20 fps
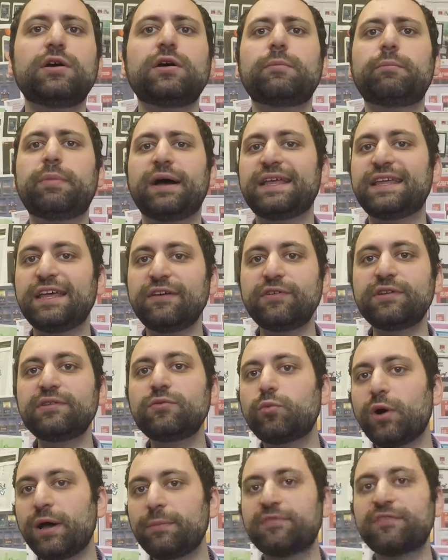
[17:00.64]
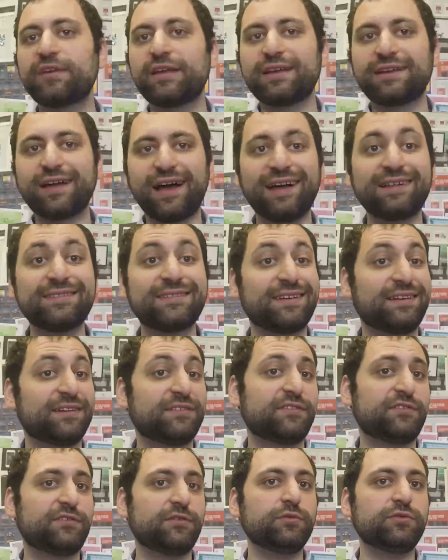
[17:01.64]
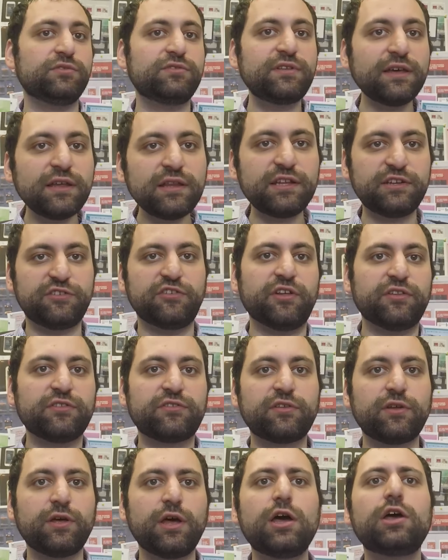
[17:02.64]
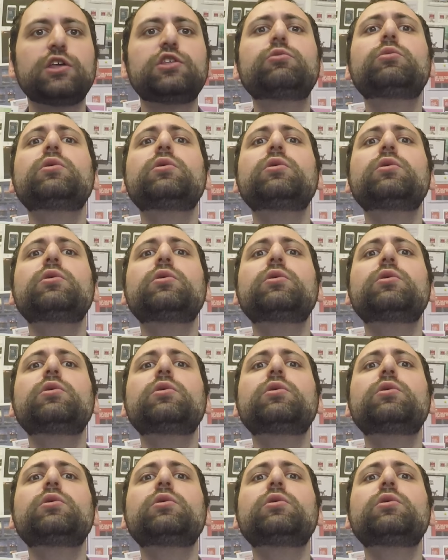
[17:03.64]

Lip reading: By giving website content its due diligence, you